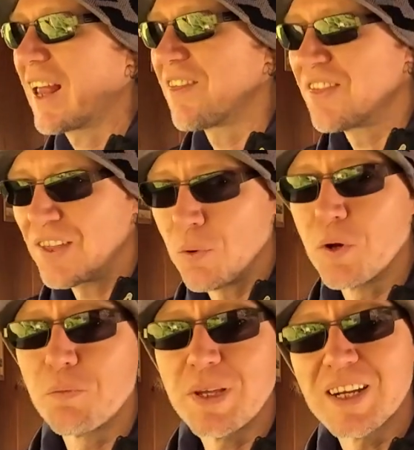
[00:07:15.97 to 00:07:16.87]
There
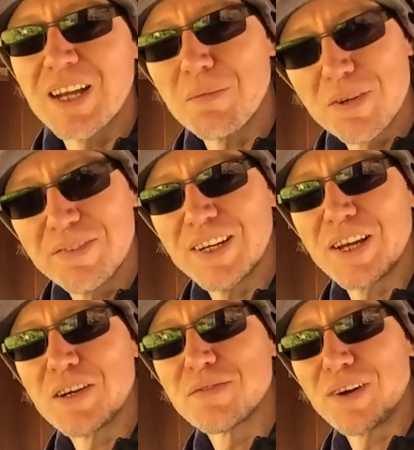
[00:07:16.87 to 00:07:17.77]
will be a couple of
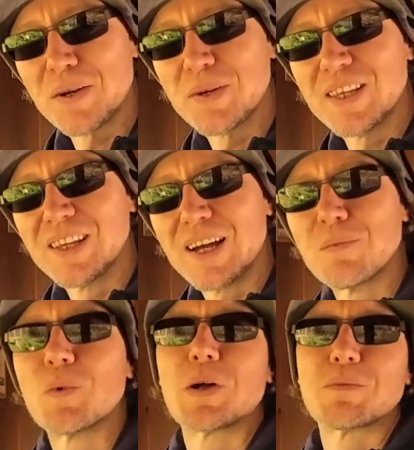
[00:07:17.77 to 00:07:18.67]
videos following
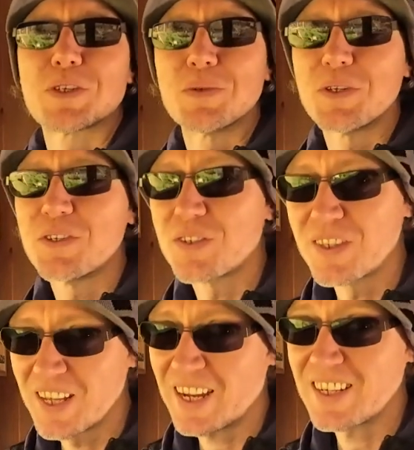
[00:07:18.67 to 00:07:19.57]
that where I'm still
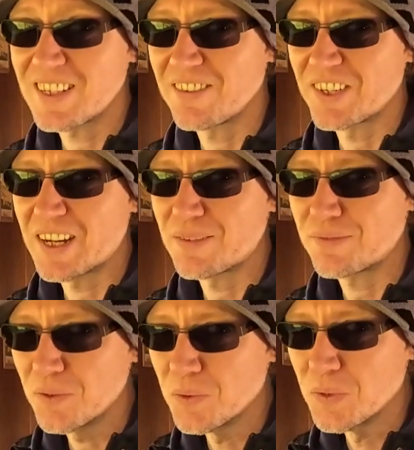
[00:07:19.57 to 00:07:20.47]
using the
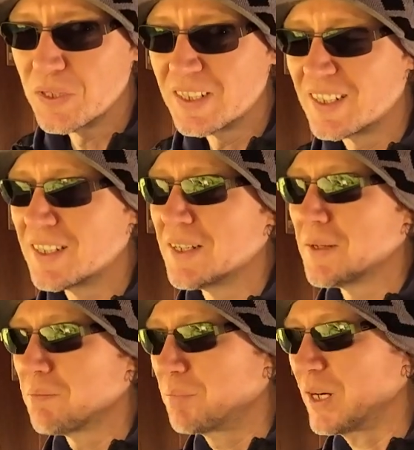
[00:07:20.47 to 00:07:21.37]
A7R4,
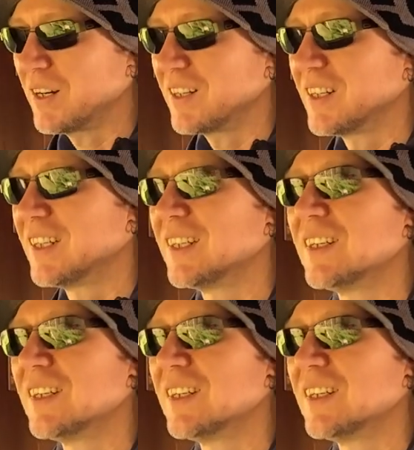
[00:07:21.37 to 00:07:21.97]
but